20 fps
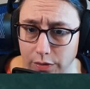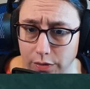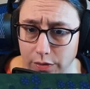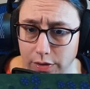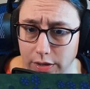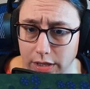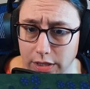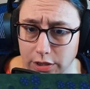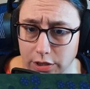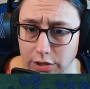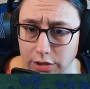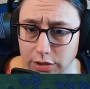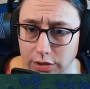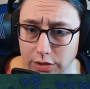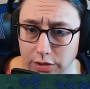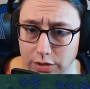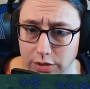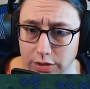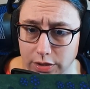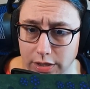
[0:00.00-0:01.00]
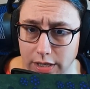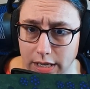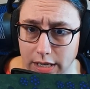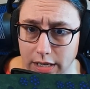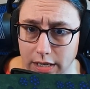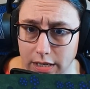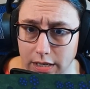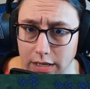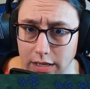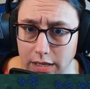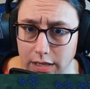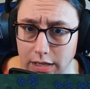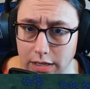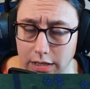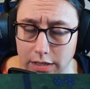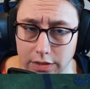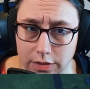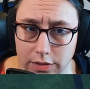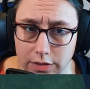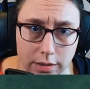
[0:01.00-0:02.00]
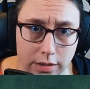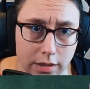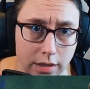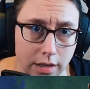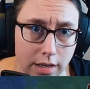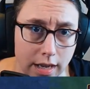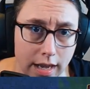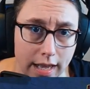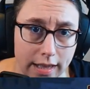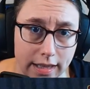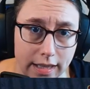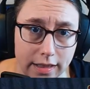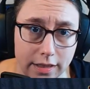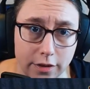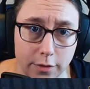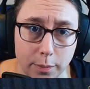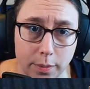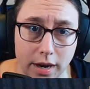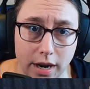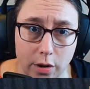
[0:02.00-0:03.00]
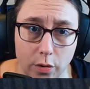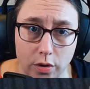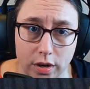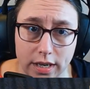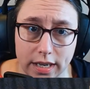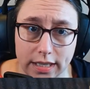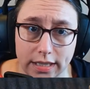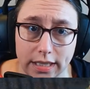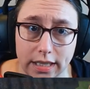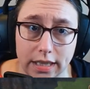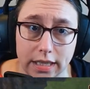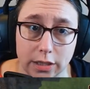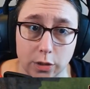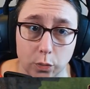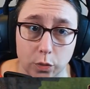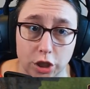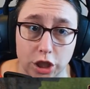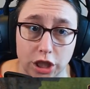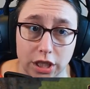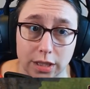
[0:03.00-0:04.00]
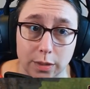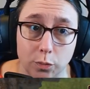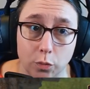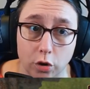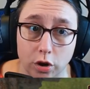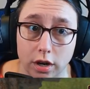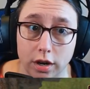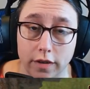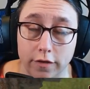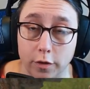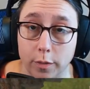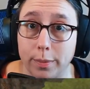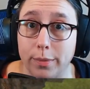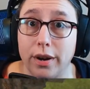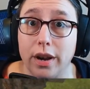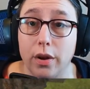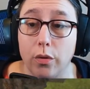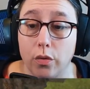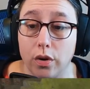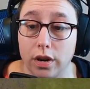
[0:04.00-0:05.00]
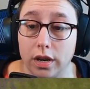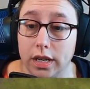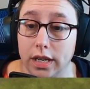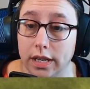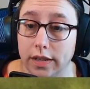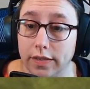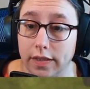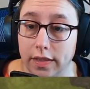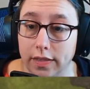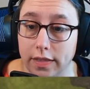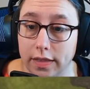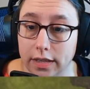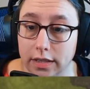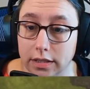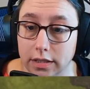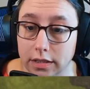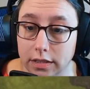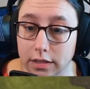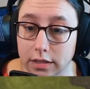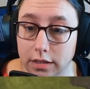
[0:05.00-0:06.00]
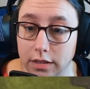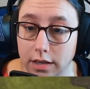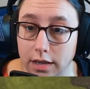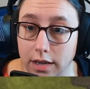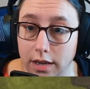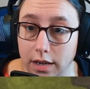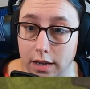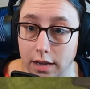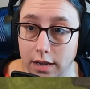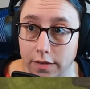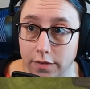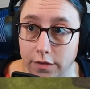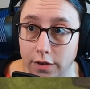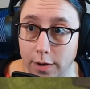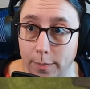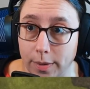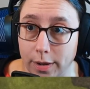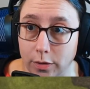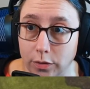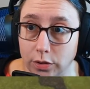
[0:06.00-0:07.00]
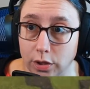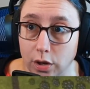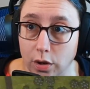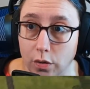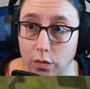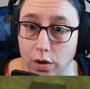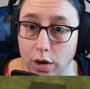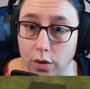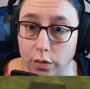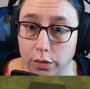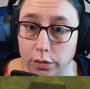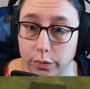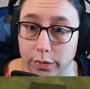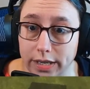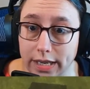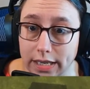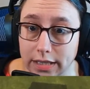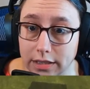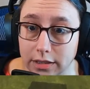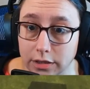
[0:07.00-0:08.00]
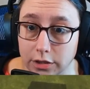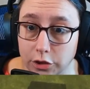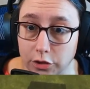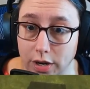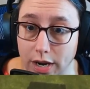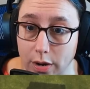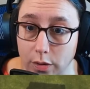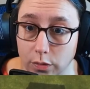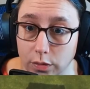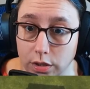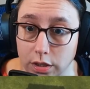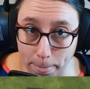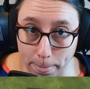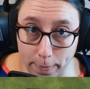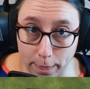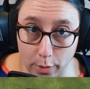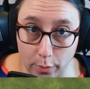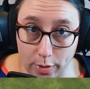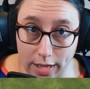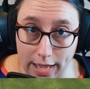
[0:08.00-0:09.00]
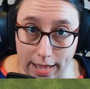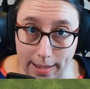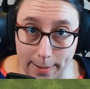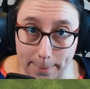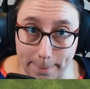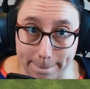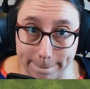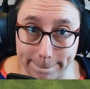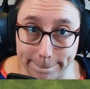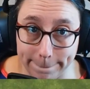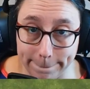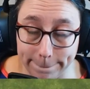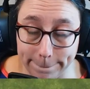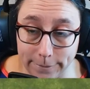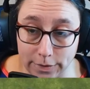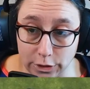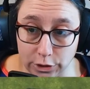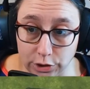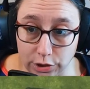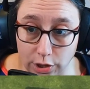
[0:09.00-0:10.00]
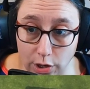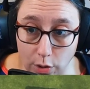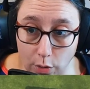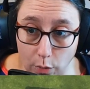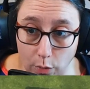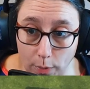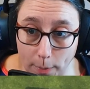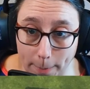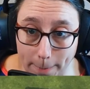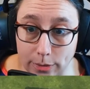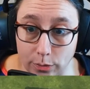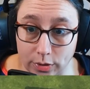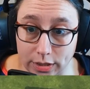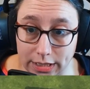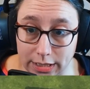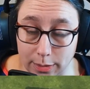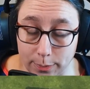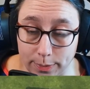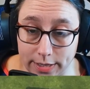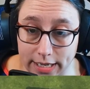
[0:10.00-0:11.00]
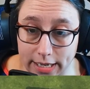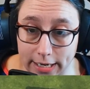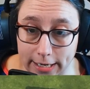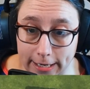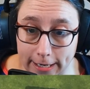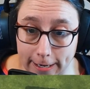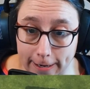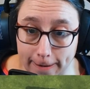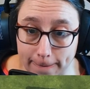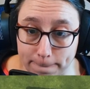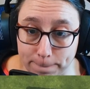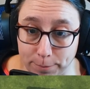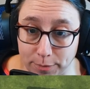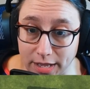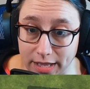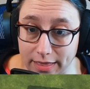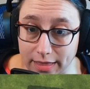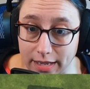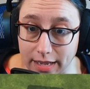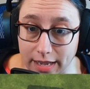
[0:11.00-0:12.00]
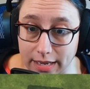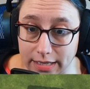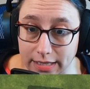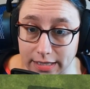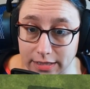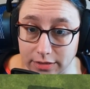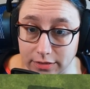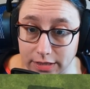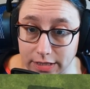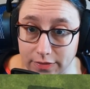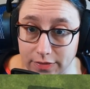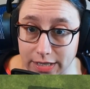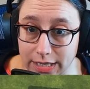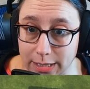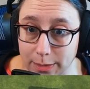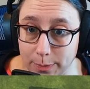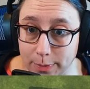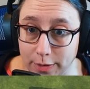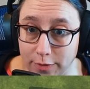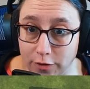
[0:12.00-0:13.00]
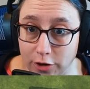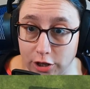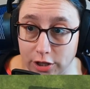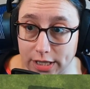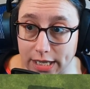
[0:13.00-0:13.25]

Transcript: it just looks like it is. I think they're prioritizing this, which is more of a priority than this farmhouse. Oh no, 3 days till drought. Okay, so what's the plan here? I think I need to leave these beavers